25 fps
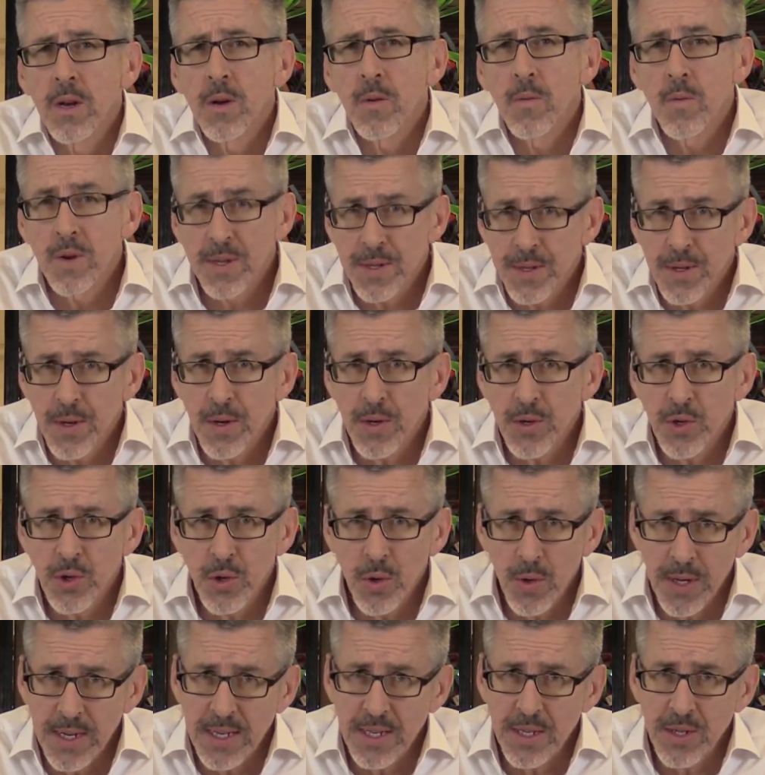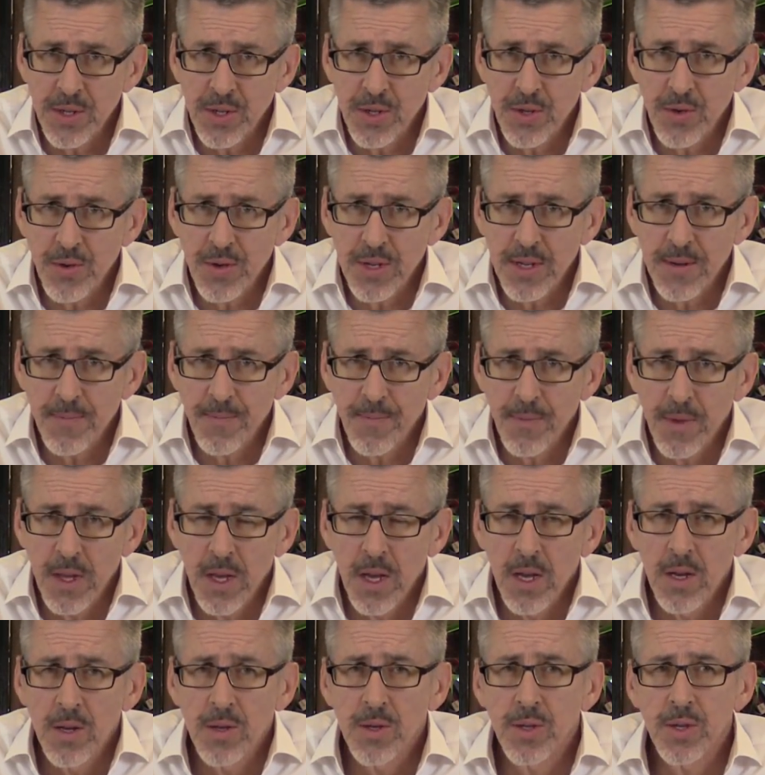research your industry.
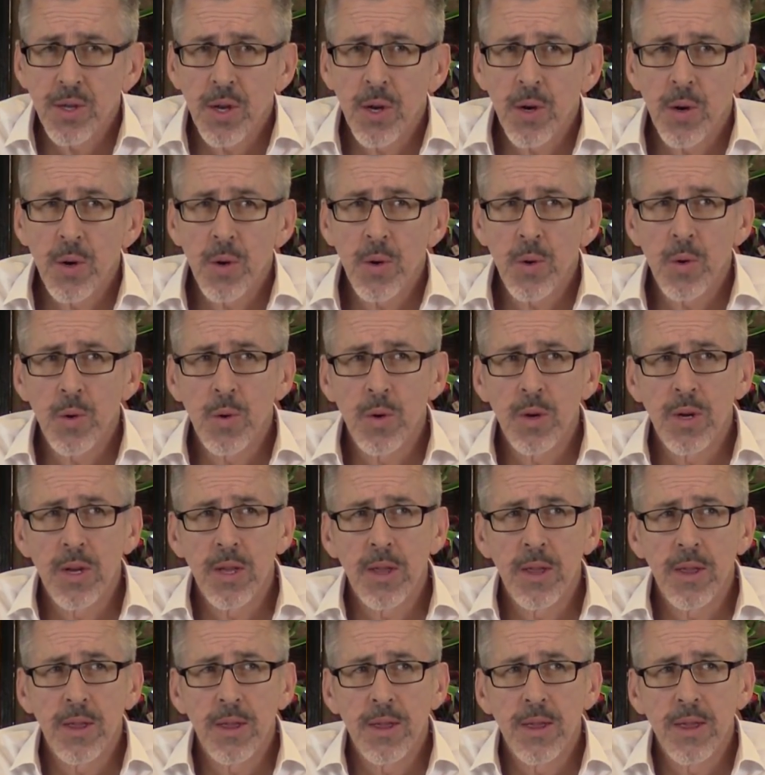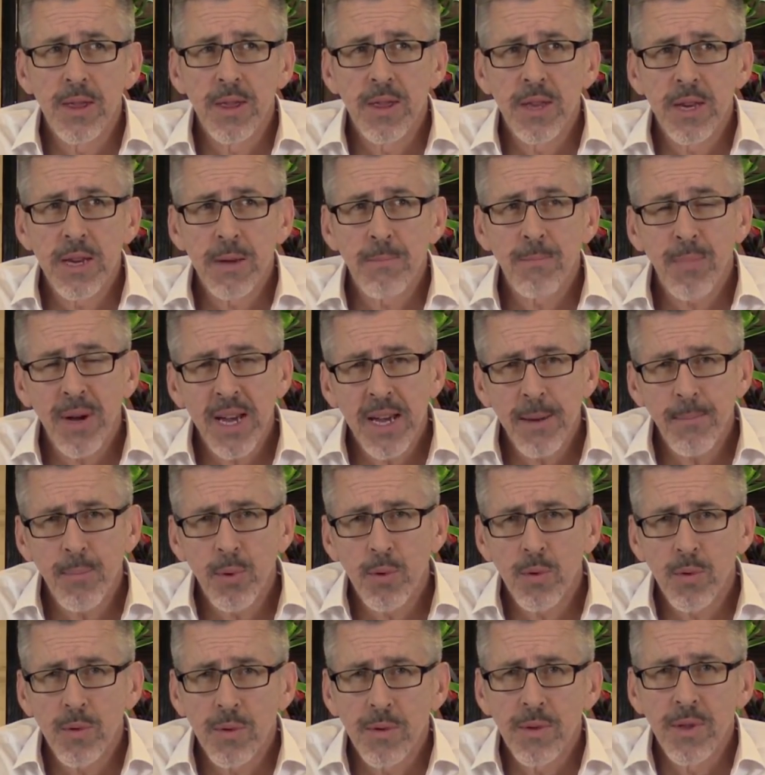So the
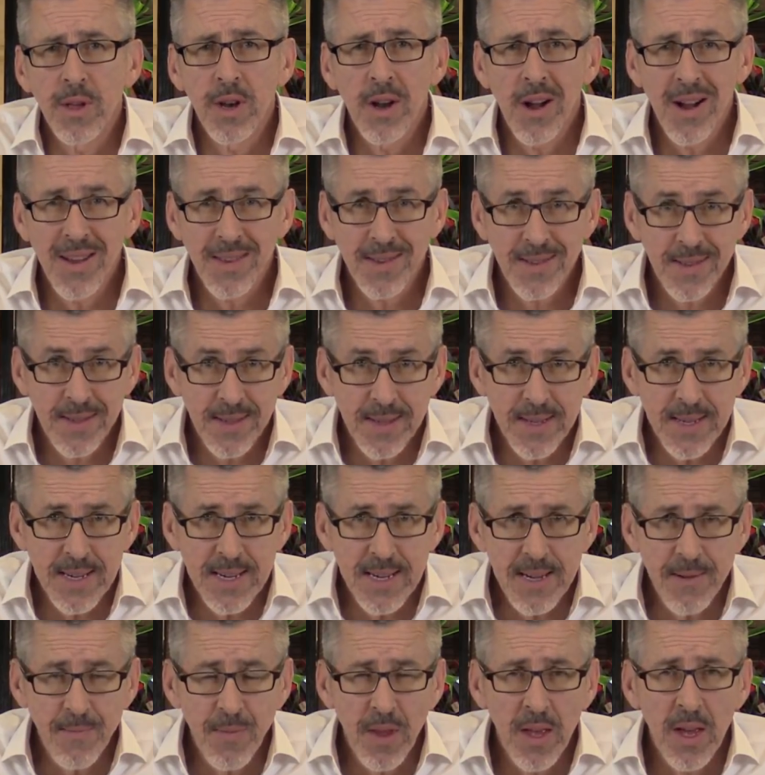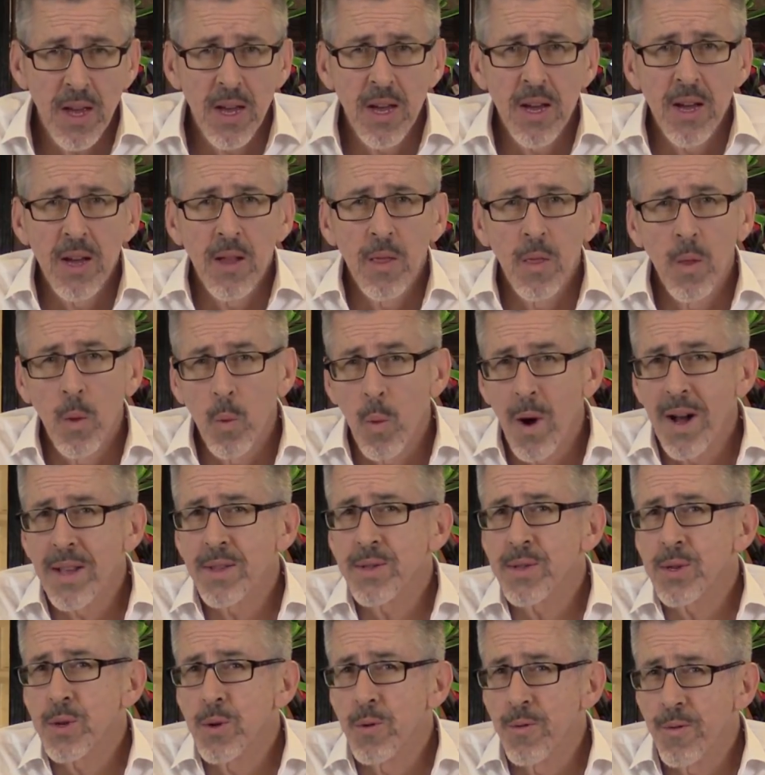people that I see, the
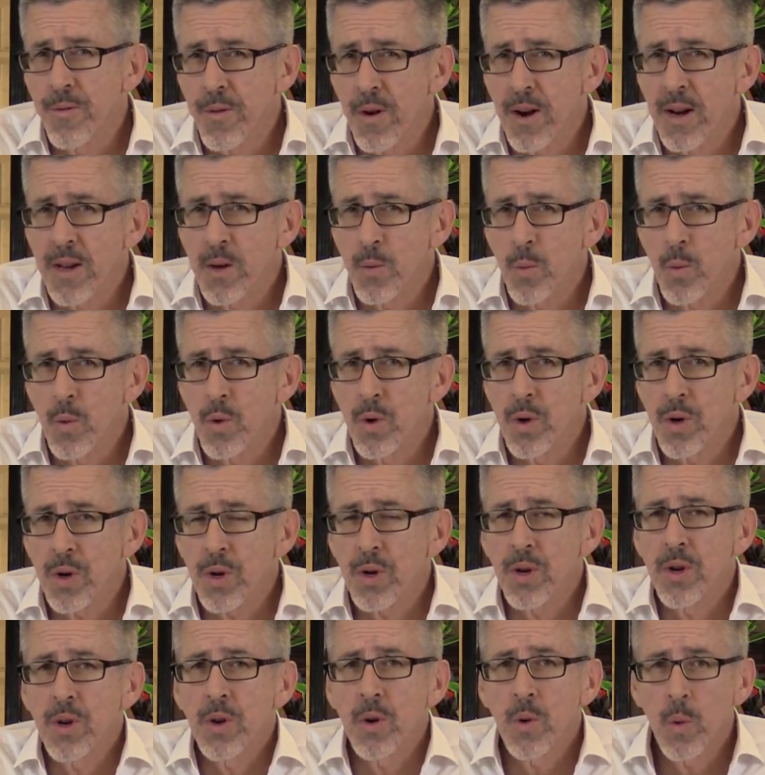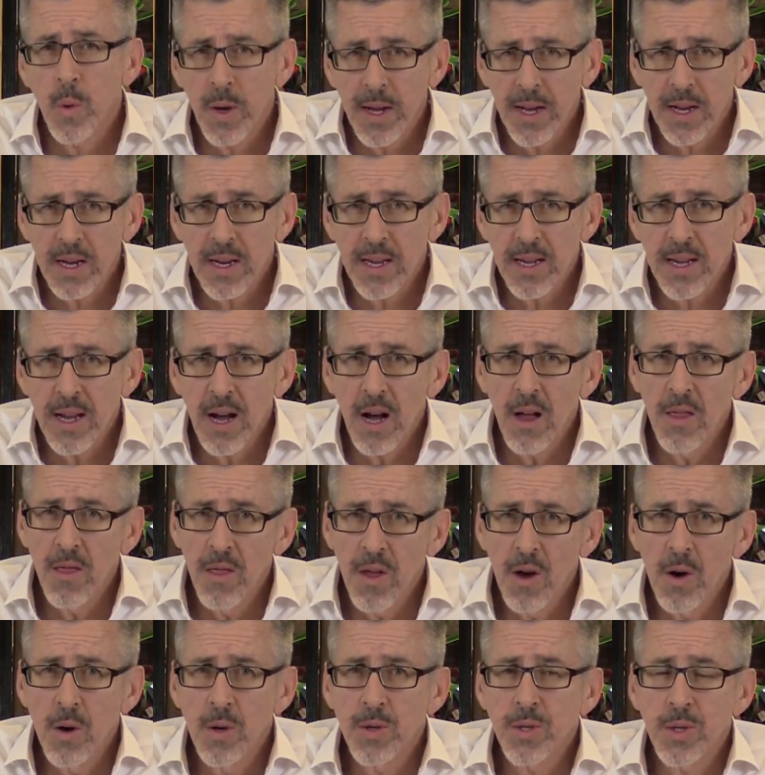ones who find work quickly, are
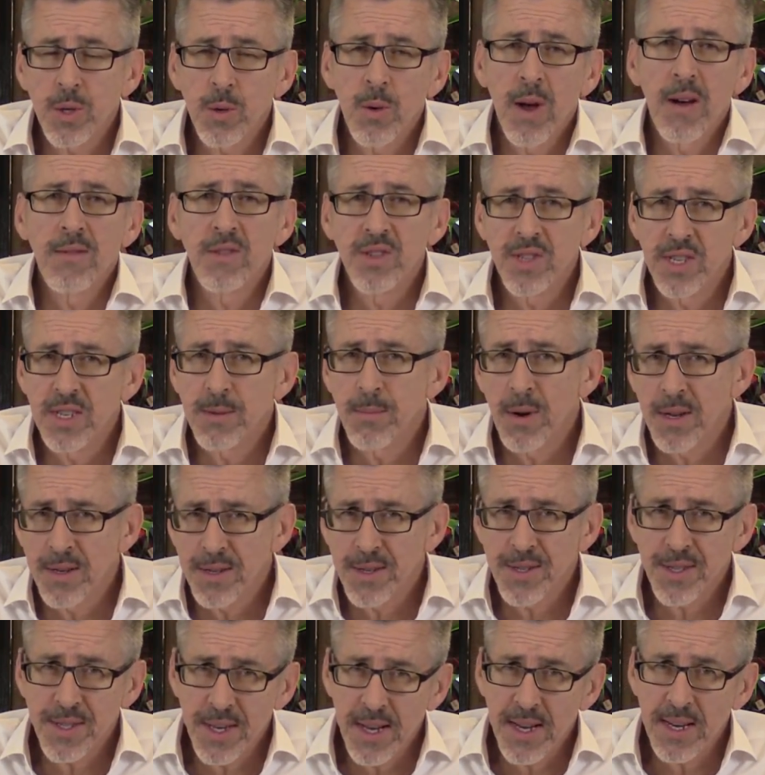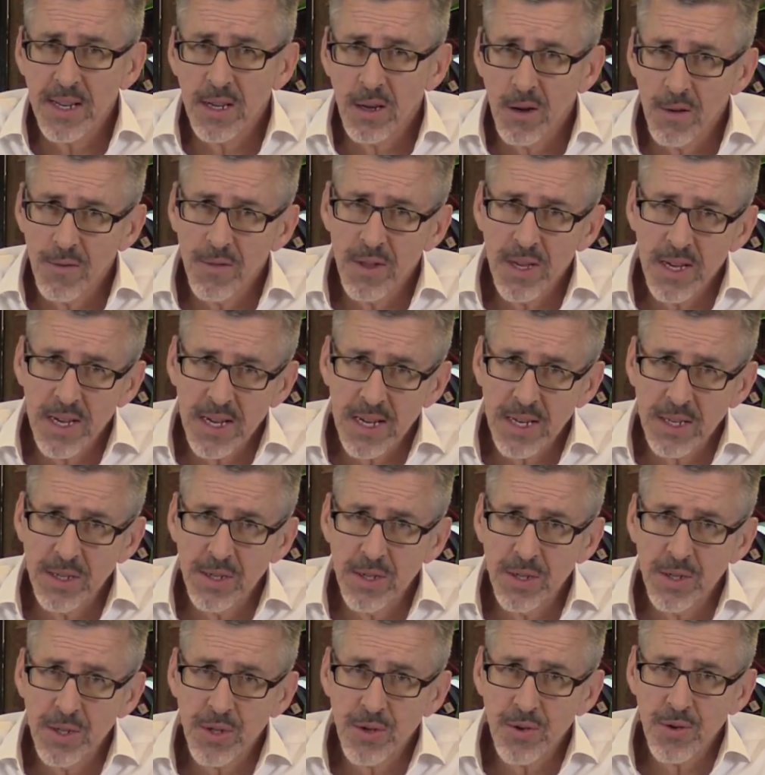those who have a deep understanding of their
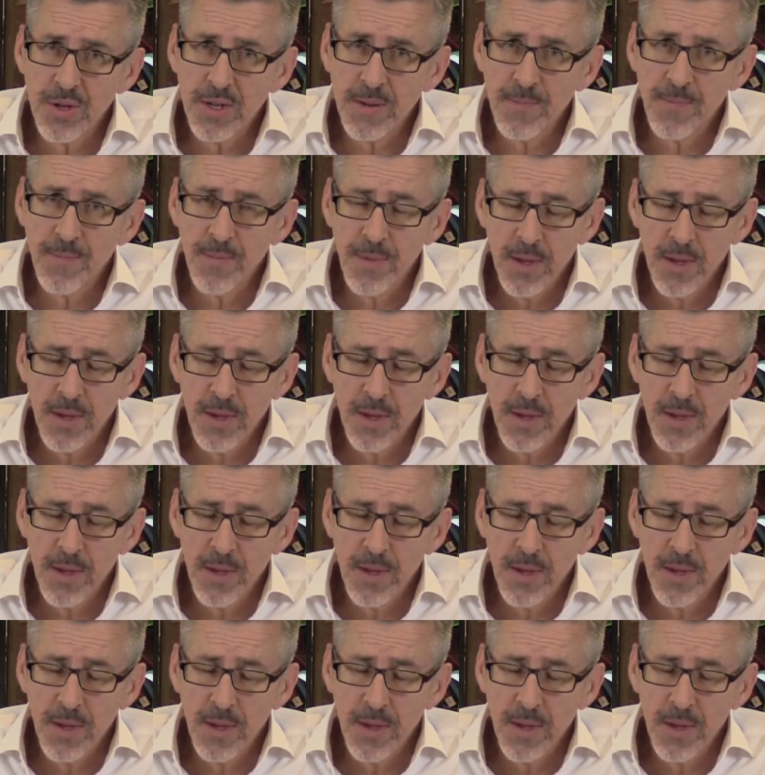industry.